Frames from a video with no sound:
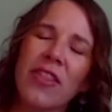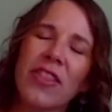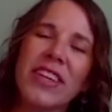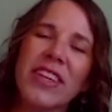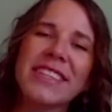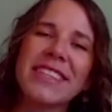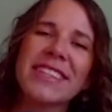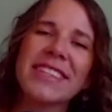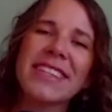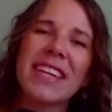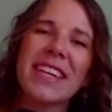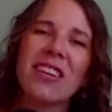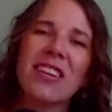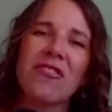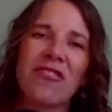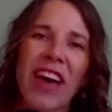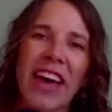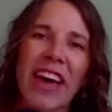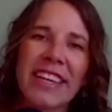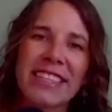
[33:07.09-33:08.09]
this is an
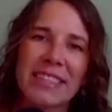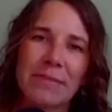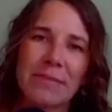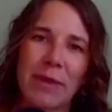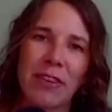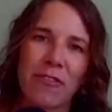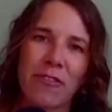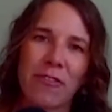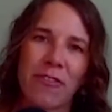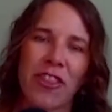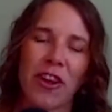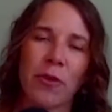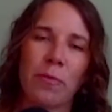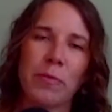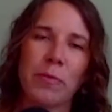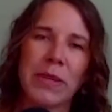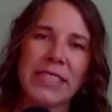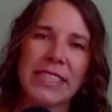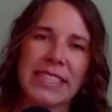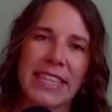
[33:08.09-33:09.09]
investment for their
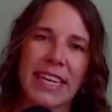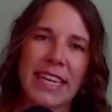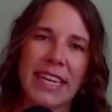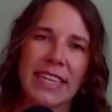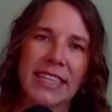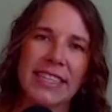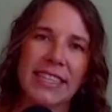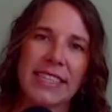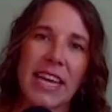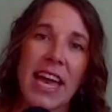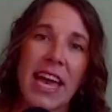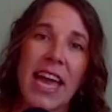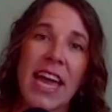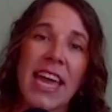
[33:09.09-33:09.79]
business.